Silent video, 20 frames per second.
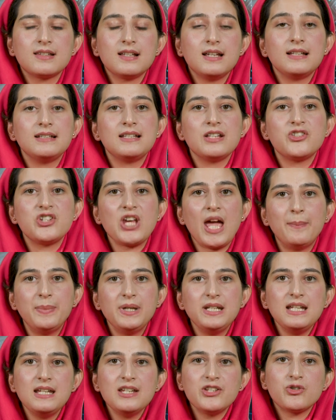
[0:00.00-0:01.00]
the
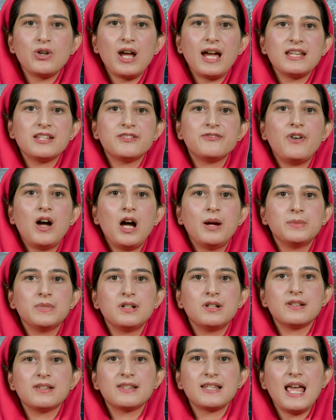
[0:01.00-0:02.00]
Japanese rice
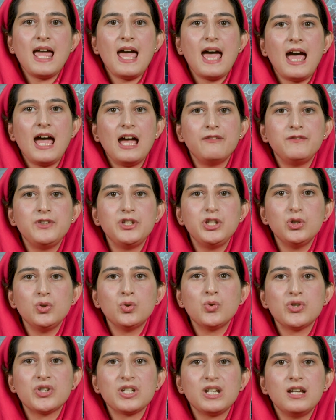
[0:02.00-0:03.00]
farmers have
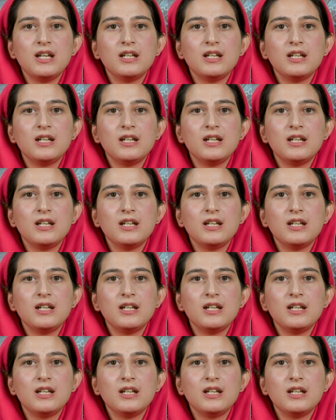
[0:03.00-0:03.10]
used